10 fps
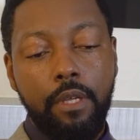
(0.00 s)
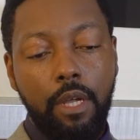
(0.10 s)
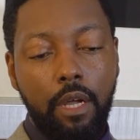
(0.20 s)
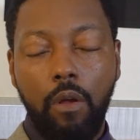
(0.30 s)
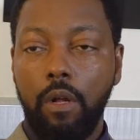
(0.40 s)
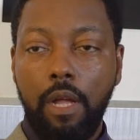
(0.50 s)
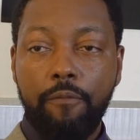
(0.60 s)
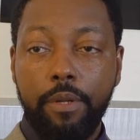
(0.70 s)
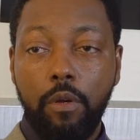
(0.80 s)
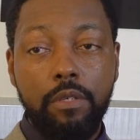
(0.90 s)
I've
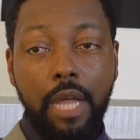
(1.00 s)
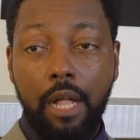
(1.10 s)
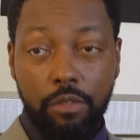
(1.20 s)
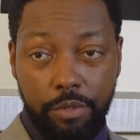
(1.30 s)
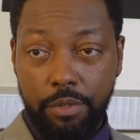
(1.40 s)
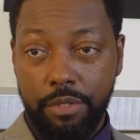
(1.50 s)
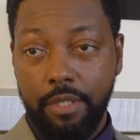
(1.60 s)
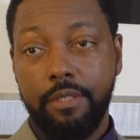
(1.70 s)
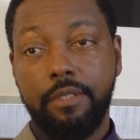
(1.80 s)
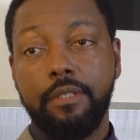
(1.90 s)
been on Nile
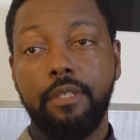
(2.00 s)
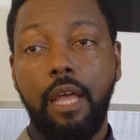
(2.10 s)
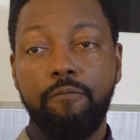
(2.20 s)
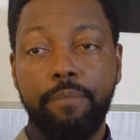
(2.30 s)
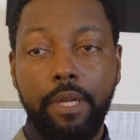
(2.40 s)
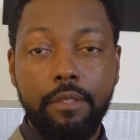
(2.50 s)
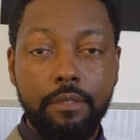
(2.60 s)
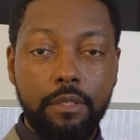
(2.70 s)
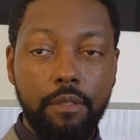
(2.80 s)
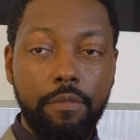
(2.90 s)
cruises. I've been
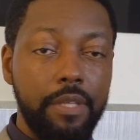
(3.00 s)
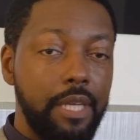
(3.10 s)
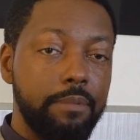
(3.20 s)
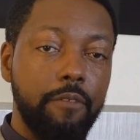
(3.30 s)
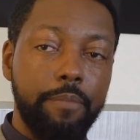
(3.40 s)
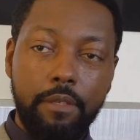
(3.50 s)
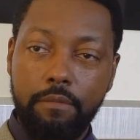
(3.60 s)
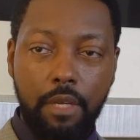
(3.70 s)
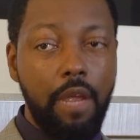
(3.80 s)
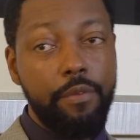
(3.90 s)
to Thebes. I've been
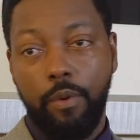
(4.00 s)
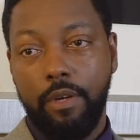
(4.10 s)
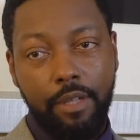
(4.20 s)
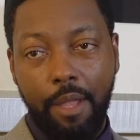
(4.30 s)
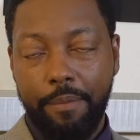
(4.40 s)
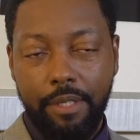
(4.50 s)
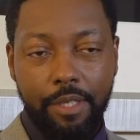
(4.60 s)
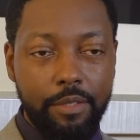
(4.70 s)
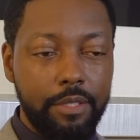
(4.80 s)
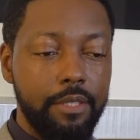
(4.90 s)
everywhere. I mean,
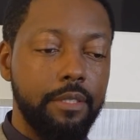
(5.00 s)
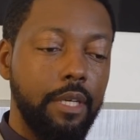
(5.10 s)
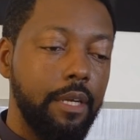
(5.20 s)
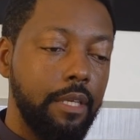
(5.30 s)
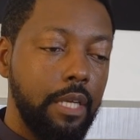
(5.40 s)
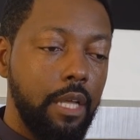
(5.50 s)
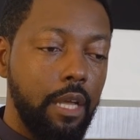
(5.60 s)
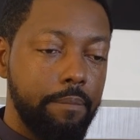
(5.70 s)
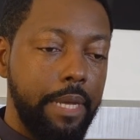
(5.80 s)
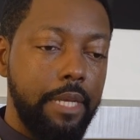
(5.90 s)
it's just
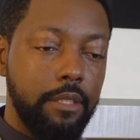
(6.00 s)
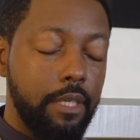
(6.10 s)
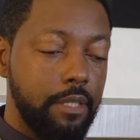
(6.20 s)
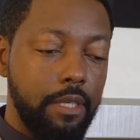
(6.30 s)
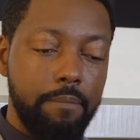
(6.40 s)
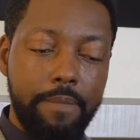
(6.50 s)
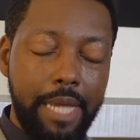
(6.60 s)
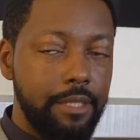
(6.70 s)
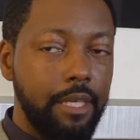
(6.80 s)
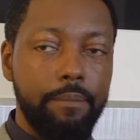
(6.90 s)
amazing. It's an
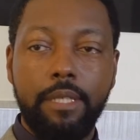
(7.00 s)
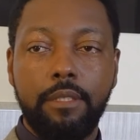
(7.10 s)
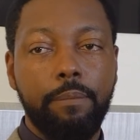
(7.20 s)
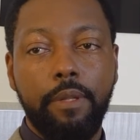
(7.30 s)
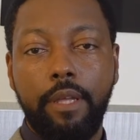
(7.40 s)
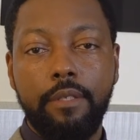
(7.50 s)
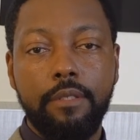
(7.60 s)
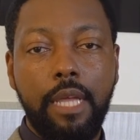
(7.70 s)
amazing, amazing place.